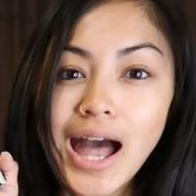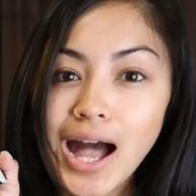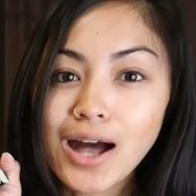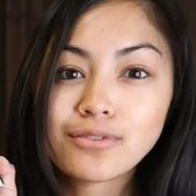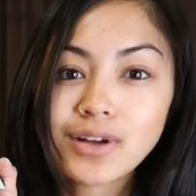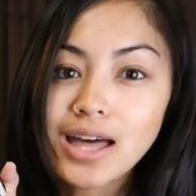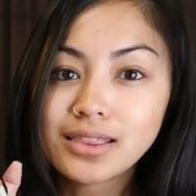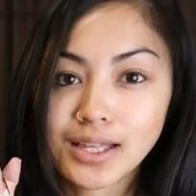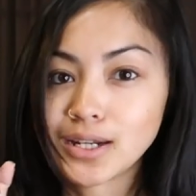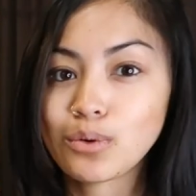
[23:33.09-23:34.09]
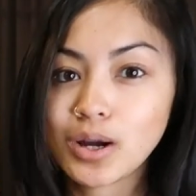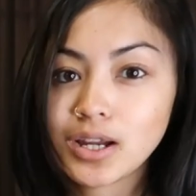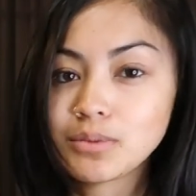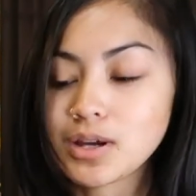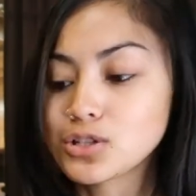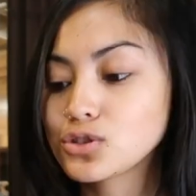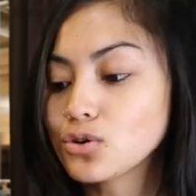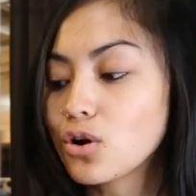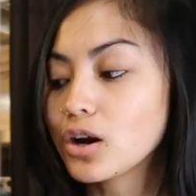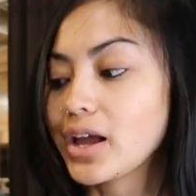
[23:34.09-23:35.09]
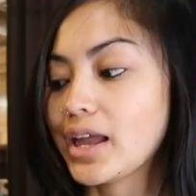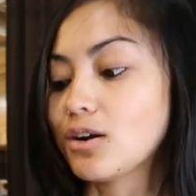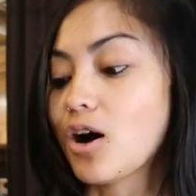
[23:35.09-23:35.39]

have athletic wear in my store and